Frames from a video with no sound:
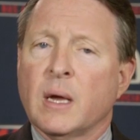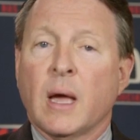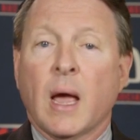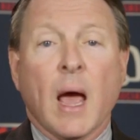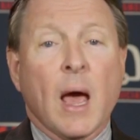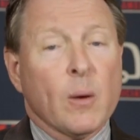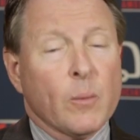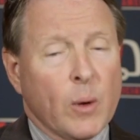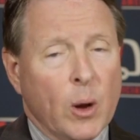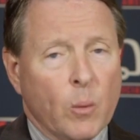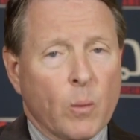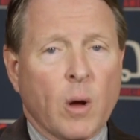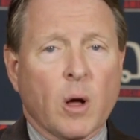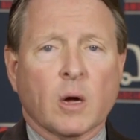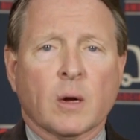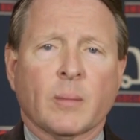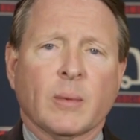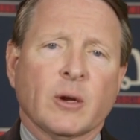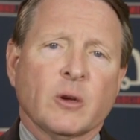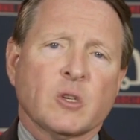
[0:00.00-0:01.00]
and we
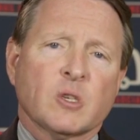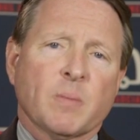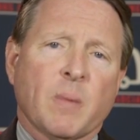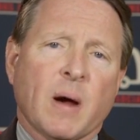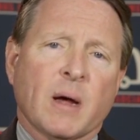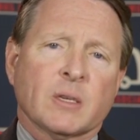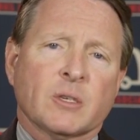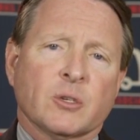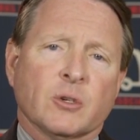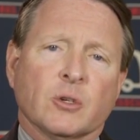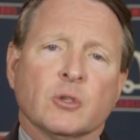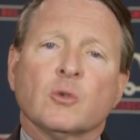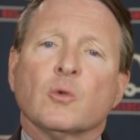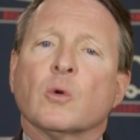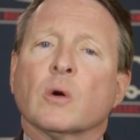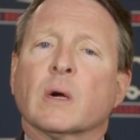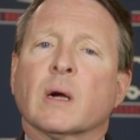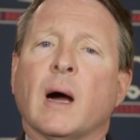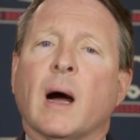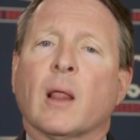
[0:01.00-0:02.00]
welcome a new sponsor, Tour
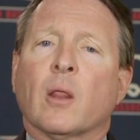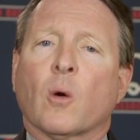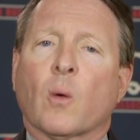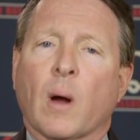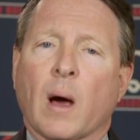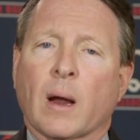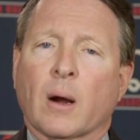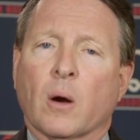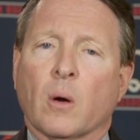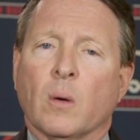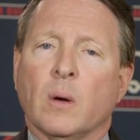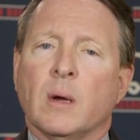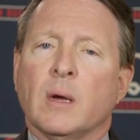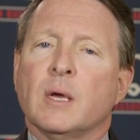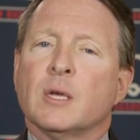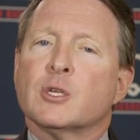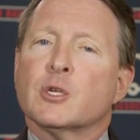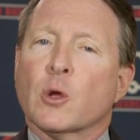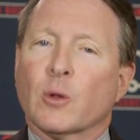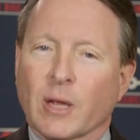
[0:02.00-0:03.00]
Colorado.
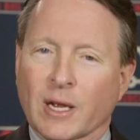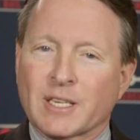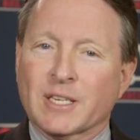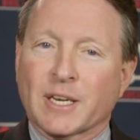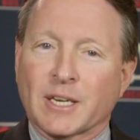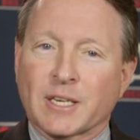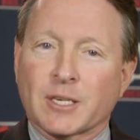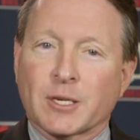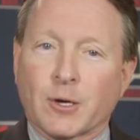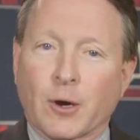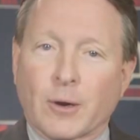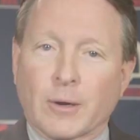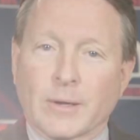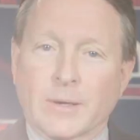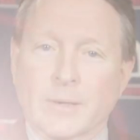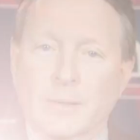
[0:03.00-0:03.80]
So let's get started.